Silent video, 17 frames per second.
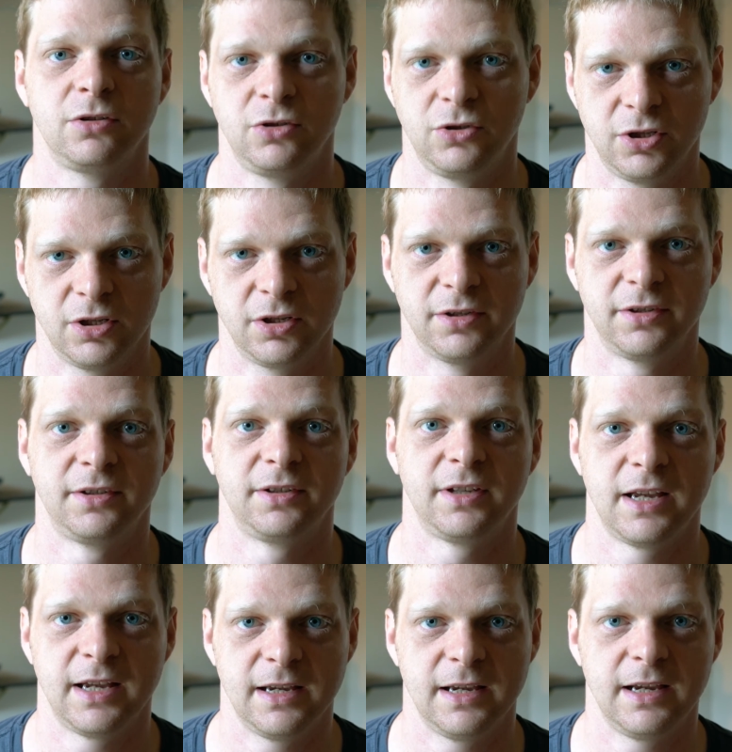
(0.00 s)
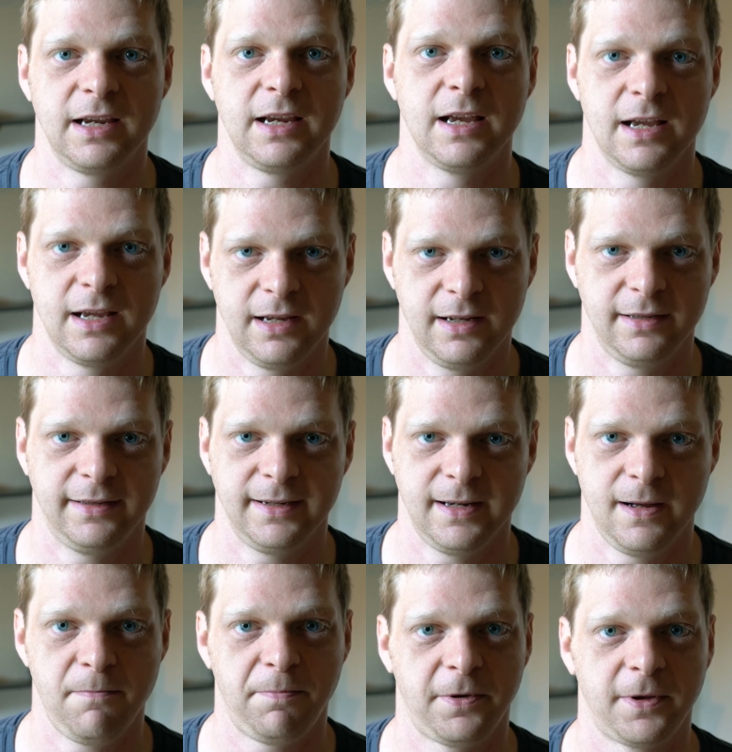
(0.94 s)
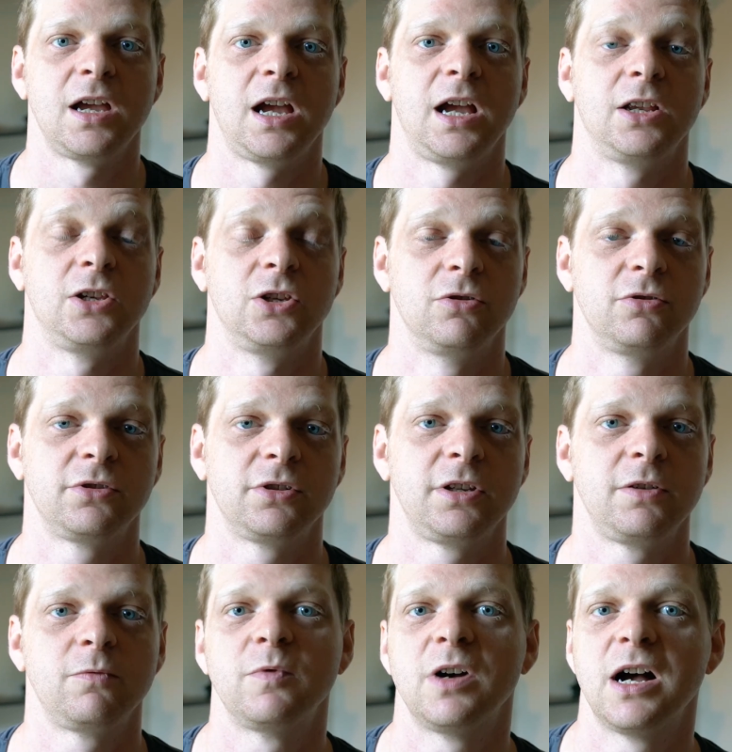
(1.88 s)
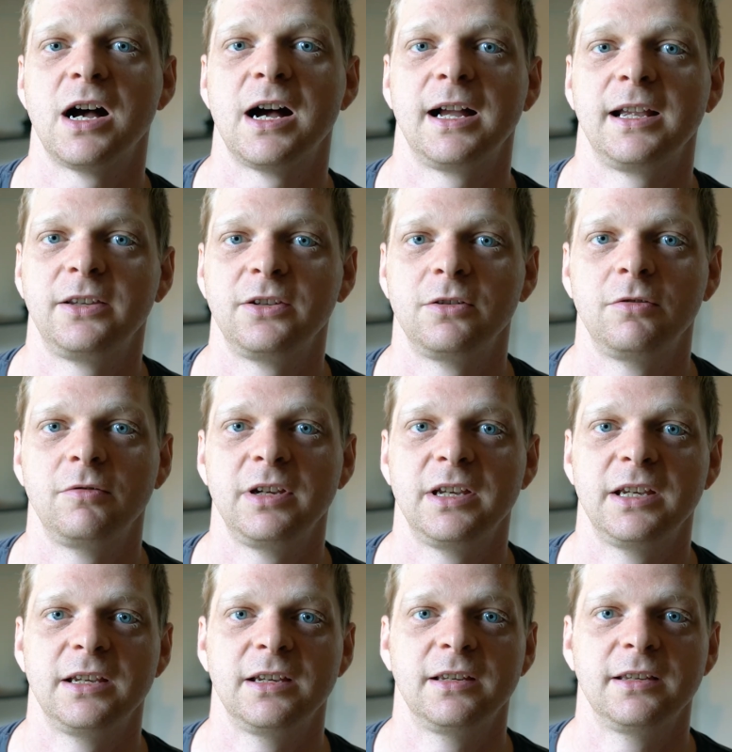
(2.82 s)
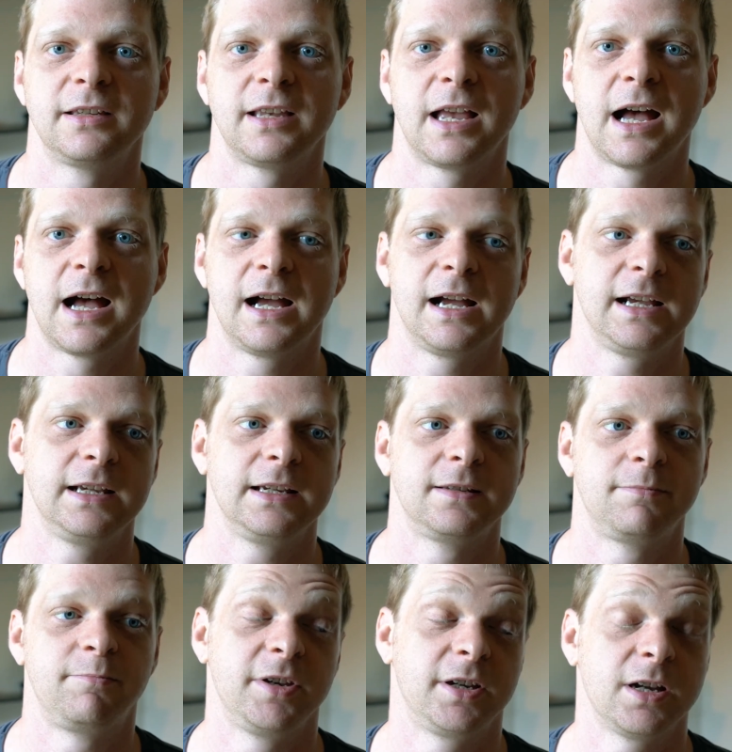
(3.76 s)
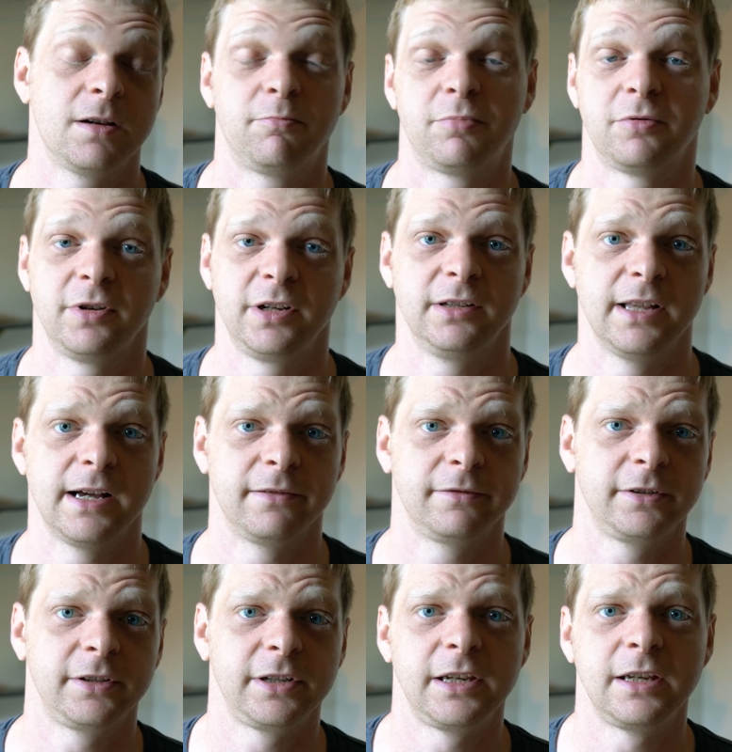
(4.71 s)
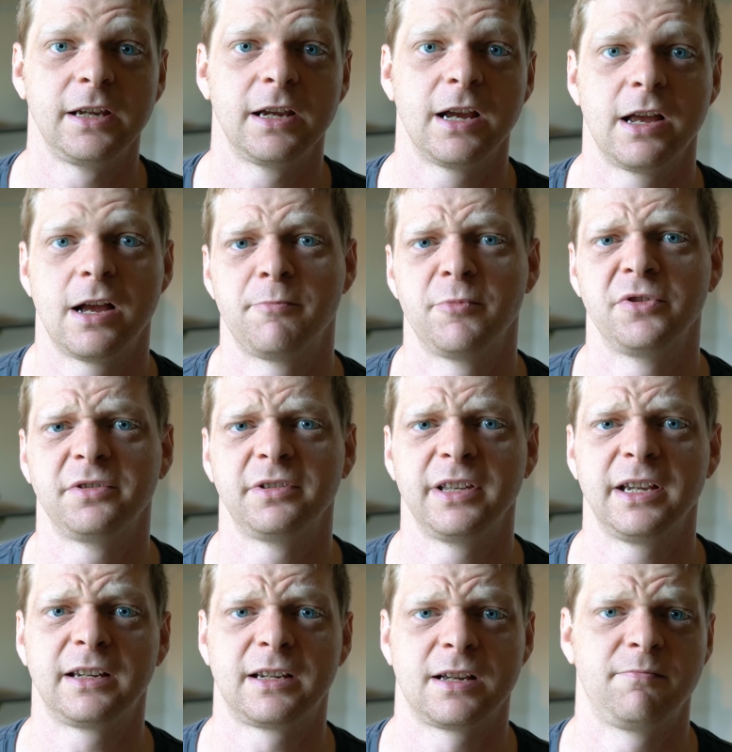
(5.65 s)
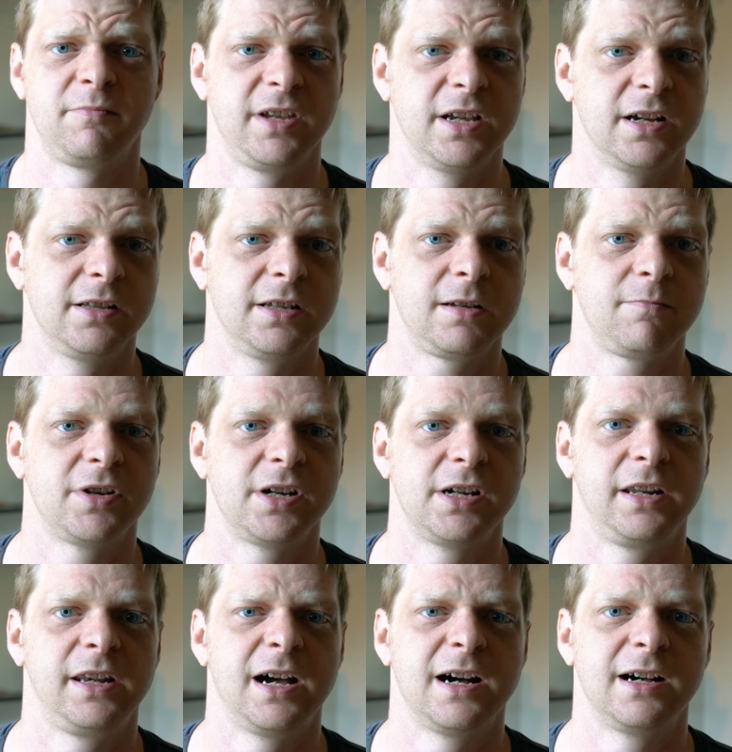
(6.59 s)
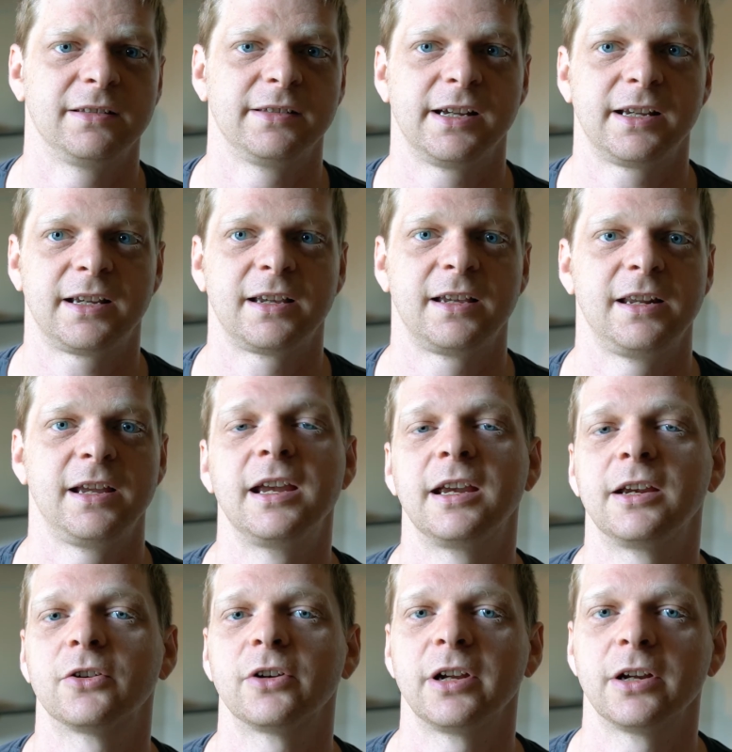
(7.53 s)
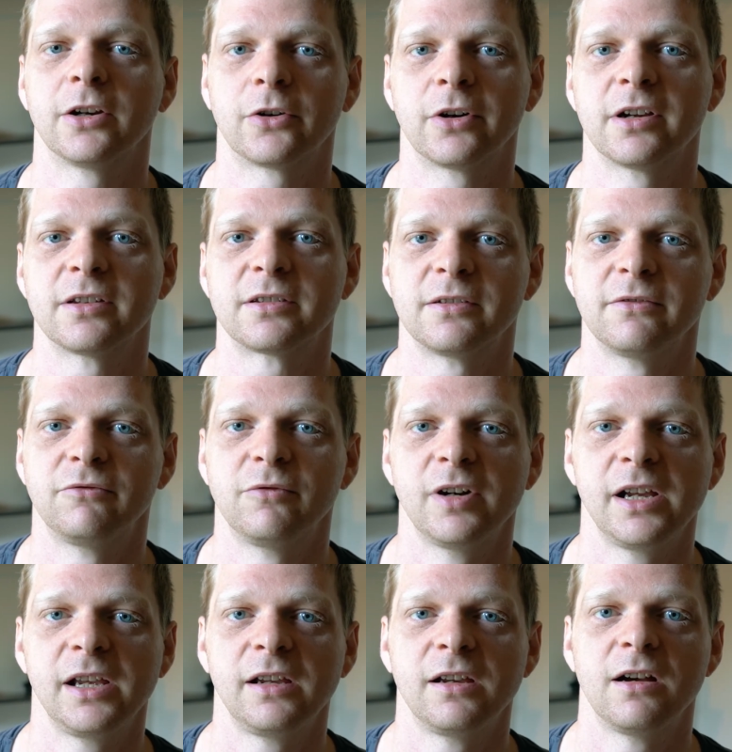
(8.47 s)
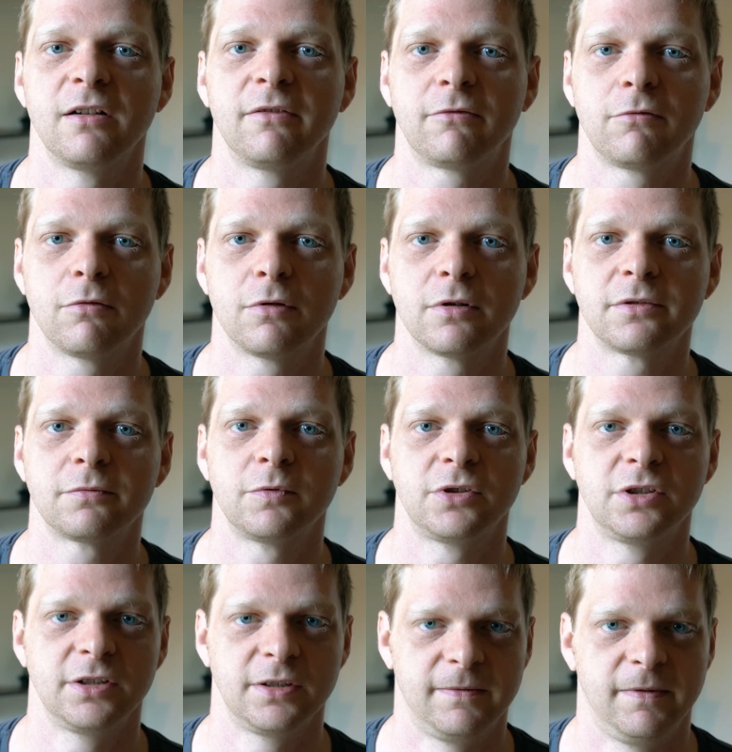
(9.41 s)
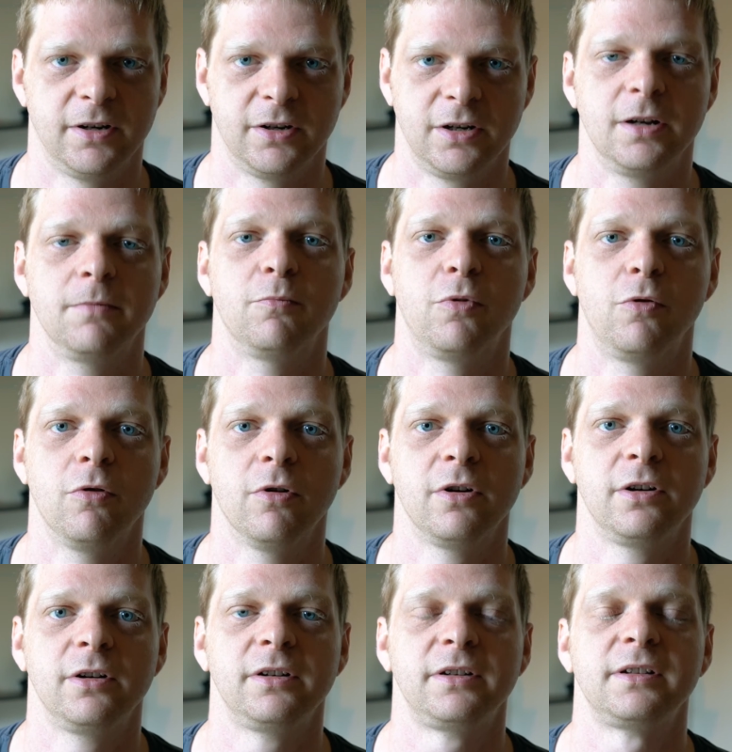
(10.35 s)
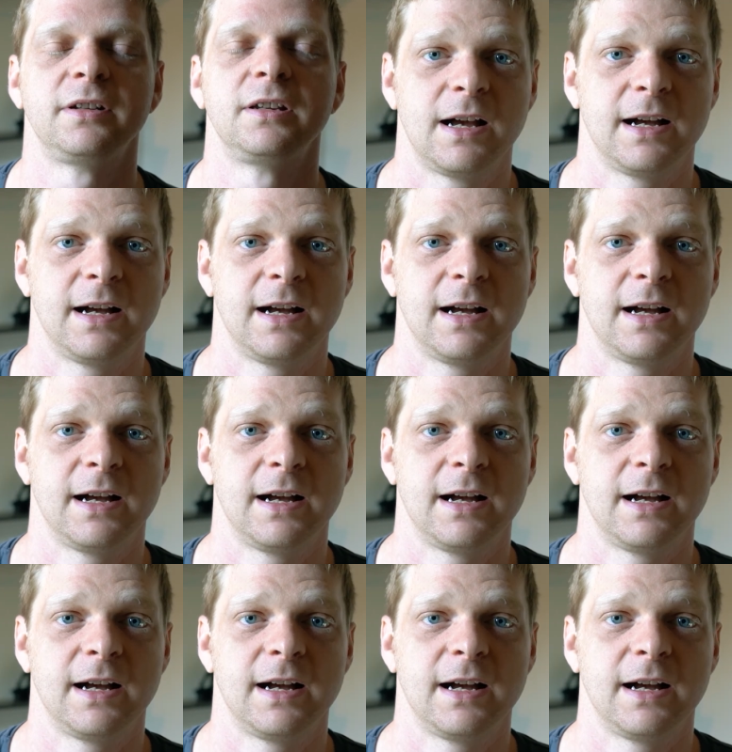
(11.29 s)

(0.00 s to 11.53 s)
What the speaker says: Just a heads up. And usually what I do is I speak up pretty loudly, almost like I'm yelling, but not like in an angry, aggressive way, of course, which is very important.